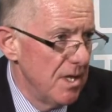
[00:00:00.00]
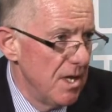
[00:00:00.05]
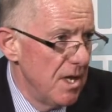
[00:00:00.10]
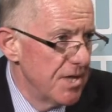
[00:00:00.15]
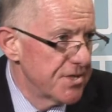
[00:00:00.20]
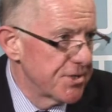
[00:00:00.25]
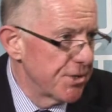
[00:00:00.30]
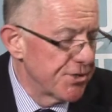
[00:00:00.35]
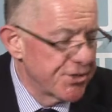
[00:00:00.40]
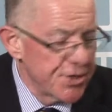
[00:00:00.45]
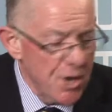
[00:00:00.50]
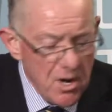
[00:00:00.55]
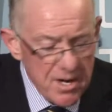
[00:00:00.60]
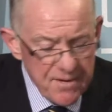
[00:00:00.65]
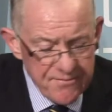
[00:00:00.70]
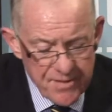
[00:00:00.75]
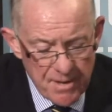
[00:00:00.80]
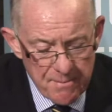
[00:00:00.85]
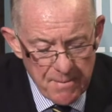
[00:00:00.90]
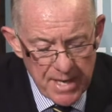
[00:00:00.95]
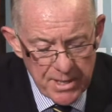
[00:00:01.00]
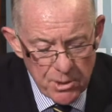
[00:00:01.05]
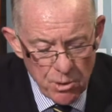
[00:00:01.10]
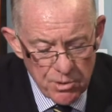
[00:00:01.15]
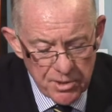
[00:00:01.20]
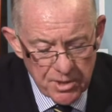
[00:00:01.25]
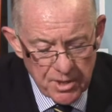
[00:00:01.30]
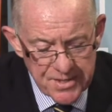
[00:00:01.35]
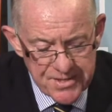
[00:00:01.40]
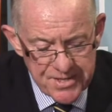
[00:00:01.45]
So drawing from my
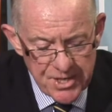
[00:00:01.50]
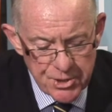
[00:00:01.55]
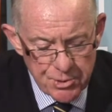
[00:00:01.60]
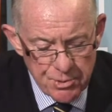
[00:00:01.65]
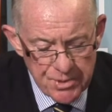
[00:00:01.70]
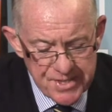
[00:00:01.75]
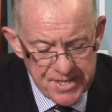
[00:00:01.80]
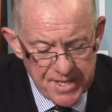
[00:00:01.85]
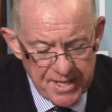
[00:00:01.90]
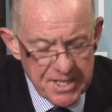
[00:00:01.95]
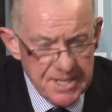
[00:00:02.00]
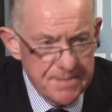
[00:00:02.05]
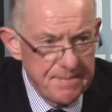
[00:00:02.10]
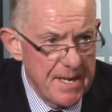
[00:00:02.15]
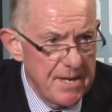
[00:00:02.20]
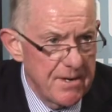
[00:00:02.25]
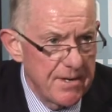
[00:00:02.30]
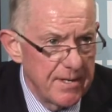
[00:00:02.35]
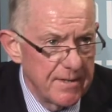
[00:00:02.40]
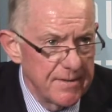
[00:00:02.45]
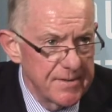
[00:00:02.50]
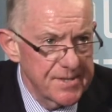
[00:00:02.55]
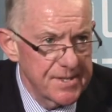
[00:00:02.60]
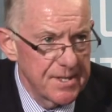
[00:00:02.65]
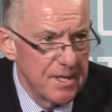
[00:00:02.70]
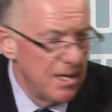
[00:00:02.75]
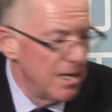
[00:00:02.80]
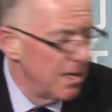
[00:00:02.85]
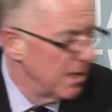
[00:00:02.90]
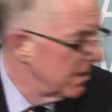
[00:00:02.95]
own constituency experience,
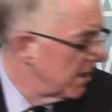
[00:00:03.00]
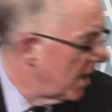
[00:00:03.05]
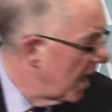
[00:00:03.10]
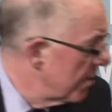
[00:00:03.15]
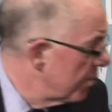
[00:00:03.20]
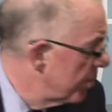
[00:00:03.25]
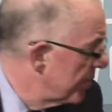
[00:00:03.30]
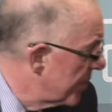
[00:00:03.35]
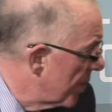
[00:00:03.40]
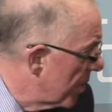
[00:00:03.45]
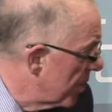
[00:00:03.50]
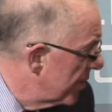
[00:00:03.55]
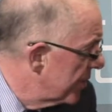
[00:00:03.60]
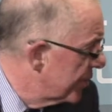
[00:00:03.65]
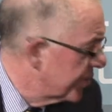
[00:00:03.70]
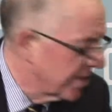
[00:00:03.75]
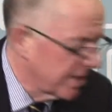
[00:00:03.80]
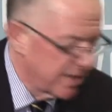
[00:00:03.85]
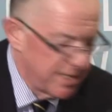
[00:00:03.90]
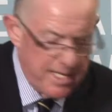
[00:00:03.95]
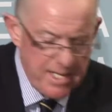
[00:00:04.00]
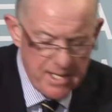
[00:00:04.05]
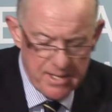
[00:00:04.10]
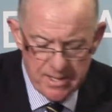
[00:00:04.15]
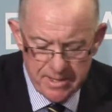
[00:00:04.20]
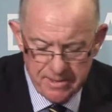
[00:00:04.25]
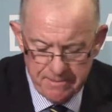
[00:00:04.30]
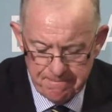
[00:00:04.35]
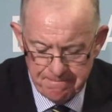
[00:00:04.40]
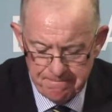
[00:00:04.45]
I would urge
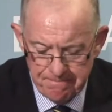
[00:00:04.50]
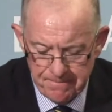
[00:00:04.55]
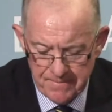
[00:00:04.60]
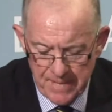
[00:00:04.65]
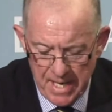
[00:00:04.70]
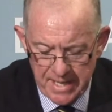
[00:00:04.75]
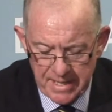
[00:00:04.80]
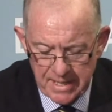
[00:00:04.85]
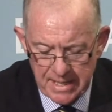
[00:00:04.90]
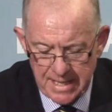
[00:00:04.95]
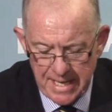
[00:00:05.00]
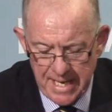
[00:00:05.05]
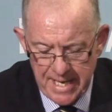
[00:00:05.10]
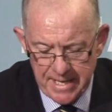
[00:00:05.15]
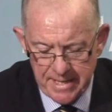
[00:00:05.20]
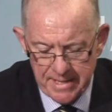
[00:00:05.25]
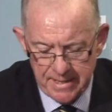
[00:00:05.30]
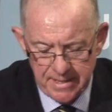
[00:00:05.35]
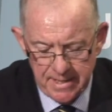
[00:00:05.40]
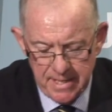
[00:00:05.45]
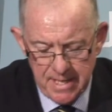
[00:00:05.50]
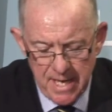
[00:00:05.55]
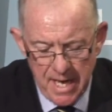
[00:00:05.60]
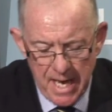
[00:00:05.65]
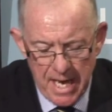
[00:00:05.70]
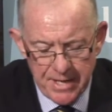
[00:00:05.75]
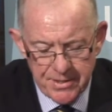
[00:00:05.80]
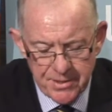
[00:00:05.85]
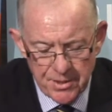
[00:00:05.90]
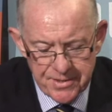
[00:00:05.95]
Kieran and GLEN
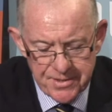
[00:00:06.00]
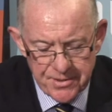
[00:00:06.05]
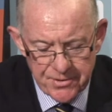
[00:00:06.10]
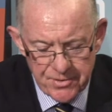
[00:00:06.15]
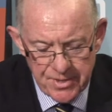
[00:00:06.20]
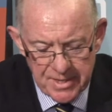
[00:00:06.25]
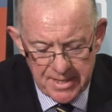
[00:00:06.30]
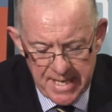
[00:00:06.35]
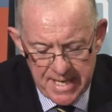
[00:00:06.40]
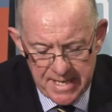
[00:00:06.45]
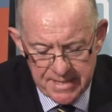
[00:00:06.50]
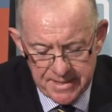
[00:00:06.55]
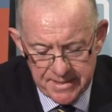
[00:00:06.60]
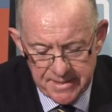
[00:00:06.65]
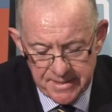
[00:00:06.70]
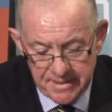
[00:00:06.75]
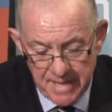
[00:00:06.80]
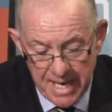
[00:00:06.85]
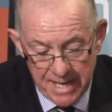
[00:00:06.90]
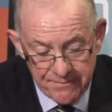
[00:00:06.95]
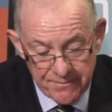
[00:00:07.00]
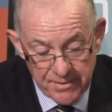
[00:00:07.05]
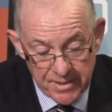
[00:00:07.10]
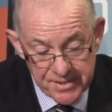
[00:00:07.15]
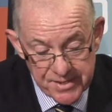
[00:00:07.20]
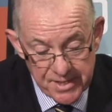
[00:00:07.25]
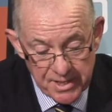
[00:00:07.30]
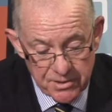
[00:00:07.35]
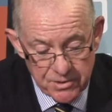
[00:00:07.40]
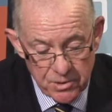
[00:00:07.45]
and other related
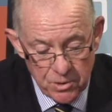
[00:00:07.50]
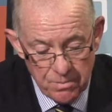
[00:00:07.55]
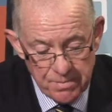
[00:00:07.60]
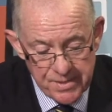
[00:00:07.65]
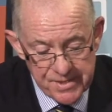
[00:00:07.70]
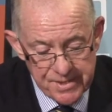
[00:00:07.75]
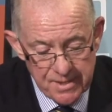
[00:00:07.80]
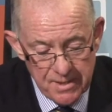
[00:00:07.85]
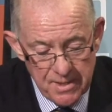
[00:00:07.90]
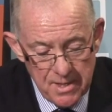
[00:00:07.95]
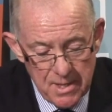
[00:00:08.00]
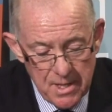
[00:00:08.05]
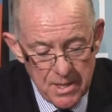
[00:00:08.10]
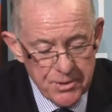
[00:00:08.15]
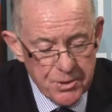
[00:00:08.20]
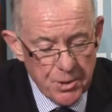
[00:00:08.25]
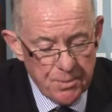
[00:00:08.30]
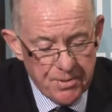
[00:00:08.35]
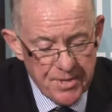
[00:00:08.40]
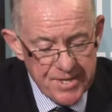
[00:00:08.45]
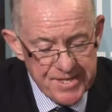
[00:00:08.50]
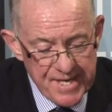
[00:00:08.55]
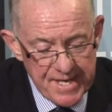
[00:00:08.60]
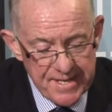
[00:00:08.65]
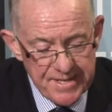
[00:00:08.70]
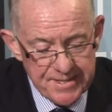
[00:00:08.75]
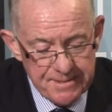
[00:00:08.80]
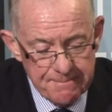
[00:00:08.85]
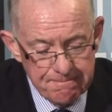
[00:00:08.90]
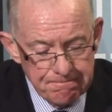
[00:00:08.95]
advocacy groups to
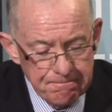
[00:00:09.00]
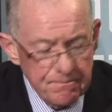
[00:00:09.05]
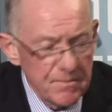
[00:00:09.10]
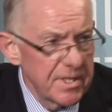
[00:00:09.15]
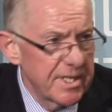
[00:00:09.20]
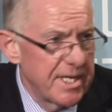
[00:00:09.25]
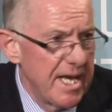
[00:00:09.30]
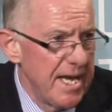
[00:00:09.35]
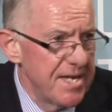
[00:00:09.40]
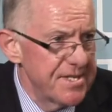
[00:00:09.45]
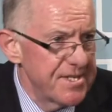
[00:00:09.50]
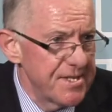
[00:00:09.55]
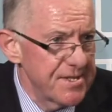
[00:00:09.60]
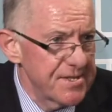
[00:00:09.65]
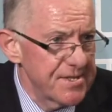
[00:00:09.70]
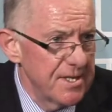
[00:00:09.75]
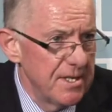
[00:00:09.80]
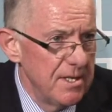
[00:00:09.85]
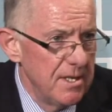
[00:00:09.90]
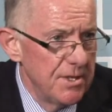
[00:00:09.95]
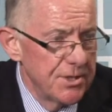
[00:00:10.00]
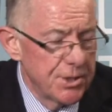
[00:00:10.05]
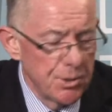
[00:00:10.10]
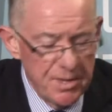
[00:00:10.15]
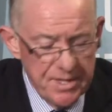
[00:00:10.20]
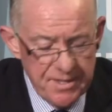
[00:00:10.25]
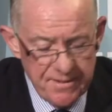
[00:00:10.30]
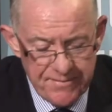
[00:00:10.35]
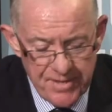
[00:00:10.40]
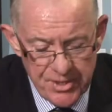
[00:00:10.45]
present cases to
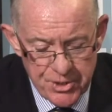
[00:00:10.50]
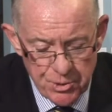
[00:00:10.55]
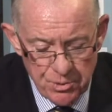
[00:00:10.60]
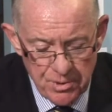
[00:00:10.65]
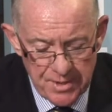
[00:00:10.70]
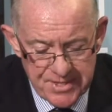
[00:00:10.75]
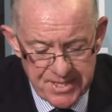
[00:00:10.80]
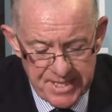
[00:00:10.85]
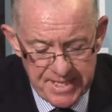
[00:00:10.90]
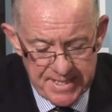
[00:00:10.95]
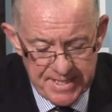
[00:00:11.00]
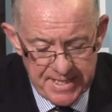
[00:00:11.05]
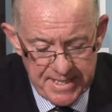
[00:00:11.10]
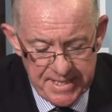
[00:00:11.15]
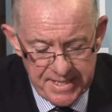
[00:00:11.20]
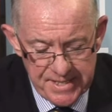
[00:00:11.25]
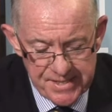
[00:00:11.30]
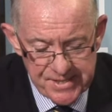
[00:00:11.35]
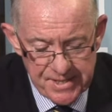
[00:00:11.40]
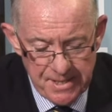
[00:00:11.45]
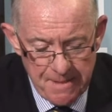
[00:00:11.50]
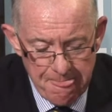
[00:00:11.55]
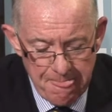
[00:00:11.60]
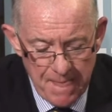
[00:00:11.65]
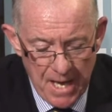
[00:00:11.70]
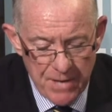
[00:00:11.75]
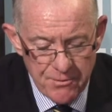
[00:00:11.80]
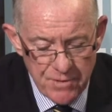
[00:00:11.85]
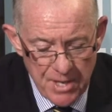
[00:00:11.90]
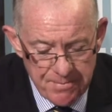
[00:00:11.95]
individual TDs
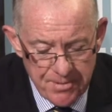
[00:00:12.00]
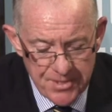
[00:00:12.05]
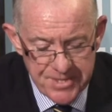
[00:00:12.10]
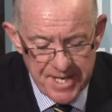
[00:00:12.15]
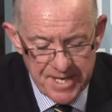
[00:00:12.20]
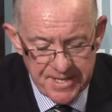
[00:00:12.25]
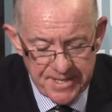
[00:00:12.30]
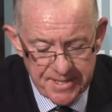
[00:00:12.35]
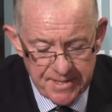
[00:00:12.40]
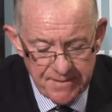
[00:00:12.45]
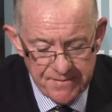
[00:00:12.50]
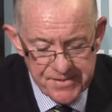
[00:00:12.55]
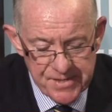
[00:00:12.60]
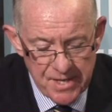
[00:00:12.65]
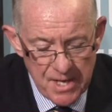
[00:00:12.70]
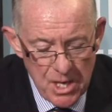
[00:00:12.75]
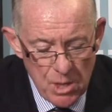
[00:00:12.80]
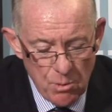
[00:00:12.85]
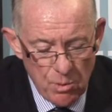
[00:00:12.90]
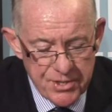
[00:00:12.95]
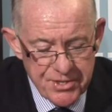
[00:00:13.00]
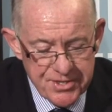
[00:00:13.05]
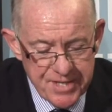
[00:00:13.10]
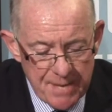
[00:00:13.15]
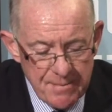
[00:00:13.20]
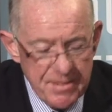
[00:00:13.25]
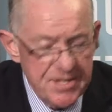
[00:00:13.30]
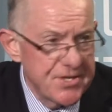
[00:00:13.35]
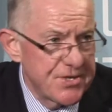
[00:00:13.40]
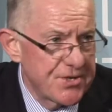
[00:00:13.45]
and representatives which
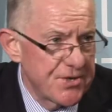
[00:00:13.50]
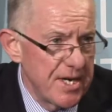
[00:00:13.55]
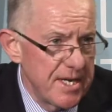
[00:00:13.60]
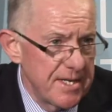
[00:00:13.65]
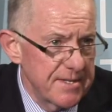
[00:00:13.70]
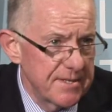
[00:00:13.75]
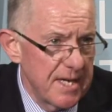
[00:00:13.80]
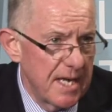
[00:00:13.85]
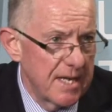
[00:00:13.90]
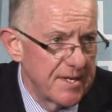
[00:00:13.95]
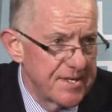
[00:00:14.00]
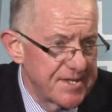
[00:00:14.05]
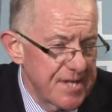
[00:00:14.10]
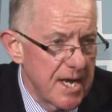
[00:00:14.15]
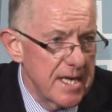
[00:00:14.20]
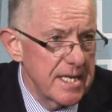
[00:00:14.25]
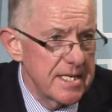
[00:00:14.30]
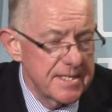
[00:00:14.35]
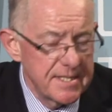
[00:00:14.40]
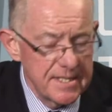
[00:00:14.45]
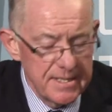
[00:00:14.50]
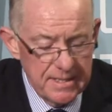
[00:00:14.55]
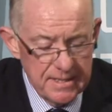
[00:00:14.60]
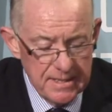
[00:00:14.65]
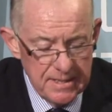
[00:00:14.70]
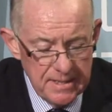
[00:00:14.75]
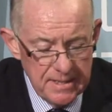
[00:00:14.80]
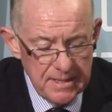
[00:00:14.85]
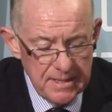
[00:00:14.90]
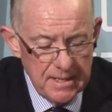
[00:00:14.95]
demonstrate anxiety
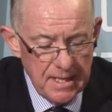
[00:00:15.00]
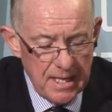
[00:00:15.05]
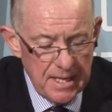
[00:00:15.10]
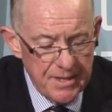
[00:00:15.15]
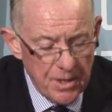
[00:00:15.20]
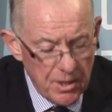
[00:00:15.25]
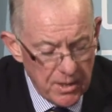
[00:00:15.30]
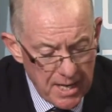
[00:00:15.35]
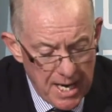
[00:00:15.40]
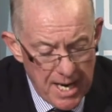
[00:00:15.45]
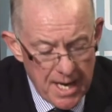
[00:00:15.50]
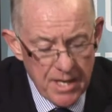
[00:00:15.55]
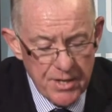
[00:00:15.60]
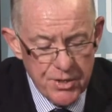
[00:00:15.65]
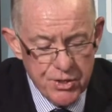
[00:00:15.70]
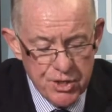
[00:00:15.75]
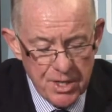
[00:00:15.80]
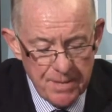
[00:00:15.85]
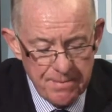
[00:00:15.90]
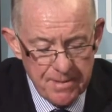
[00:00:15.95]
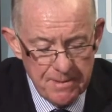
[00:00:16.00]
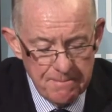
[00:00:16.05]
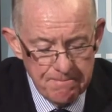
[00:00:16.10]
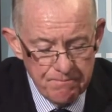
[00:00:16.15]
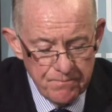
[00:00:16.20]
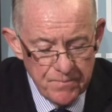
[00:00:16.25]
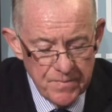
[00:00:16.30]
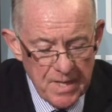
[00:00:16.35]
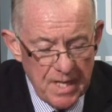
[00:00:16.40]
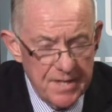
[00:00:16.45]
and hardship
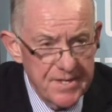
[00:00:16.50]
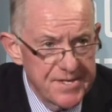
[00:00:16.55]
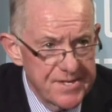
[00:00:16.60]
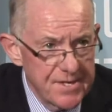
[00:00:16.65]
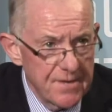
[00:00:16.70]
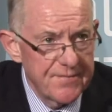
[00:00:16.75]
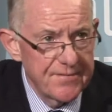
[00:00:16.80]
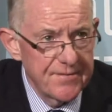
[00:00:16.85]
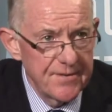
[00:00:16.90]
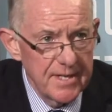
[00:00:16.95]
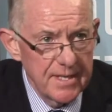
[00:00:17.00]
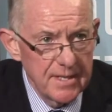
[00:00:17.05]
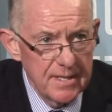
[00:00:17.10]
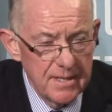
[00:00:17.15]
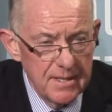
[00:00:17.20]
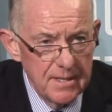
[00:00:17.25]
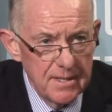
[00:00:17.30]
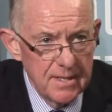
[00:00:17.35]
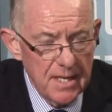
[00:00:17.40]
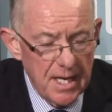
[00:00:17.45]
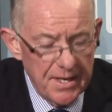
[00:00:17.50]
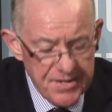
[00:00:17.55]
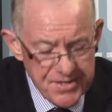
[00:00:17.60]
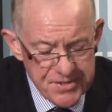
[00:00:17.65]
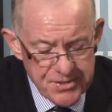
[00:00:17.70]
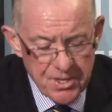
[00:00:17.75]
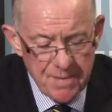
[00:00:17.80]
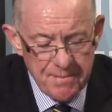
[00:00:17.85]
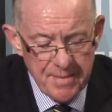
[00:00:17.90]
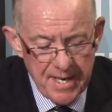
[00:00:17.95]
and suffering and
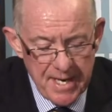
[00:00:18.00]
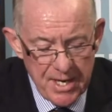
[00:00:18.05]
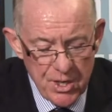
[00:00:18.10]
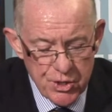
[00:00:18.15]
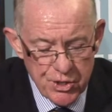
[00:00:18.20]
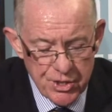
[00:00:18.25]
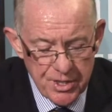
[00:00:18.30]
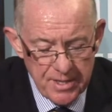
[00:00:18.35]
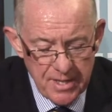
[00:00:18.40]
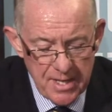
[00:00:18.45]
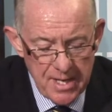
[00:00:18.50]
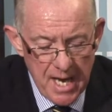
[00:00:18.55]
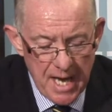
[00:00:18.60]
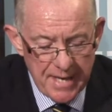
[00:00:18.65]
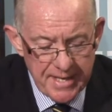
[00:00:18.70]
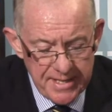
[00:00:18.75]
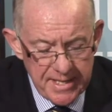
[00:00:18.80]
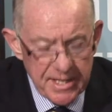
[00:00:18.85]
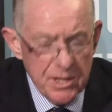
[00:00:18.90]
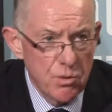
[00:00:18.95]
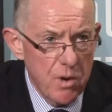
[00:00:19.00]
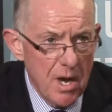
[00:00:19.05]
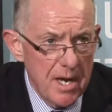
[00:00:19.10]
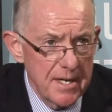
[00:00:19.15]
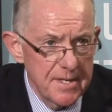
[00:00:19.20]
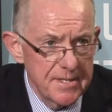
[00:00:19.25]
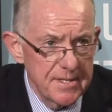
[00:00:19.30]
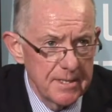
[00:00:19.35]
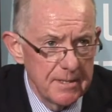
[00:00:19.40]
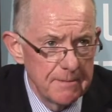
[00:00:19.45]
discrimination and
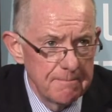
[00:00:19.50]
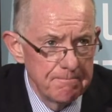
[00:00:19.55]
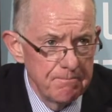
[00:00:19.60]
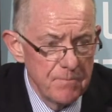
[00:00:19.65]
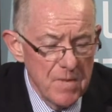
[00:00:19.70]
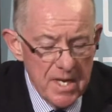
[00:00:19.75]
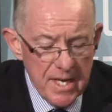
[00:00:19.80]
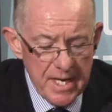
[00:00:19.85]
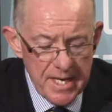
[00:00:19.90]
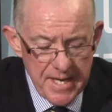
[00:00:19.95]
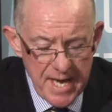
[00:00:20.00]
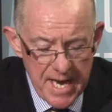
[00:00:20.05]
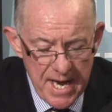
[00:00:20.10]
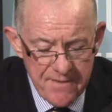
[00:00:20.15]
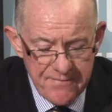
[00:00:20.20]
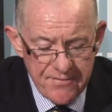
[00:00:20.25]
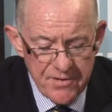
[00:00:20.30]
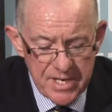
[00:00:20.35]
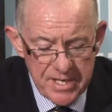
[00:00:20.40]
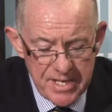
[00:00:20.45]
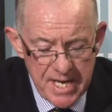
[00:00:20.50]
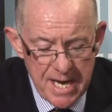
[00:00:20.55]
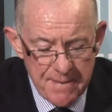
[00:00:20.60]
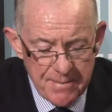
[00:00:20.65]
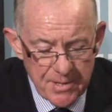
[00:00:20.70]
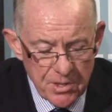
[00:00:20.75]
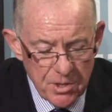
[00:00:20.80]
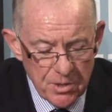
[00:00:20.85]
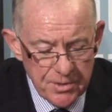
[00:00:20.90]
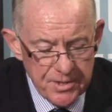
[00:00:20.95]
inequality in every
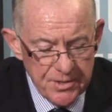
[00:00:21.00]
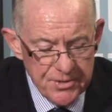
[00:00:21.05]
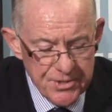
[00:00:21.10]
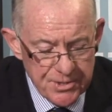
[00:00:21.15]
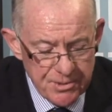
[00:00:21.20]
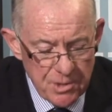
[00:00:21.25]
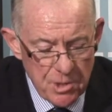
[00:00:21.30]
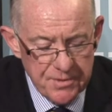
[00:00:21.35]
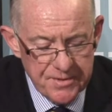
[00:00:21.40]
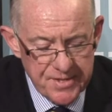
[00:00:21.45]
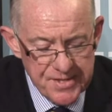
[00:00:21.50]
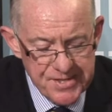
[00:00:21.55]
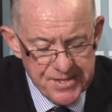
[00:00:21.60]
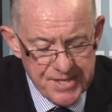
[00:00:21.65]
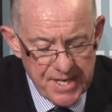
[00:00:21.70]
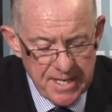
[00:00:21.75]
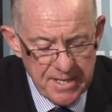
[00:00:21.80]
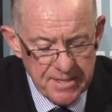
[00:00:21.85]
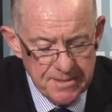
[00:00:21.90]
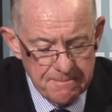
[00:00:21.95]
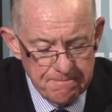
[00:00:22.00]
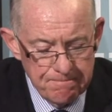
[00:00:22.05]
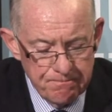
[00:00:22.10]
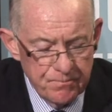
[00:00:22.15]
neighbourhood throughout the state.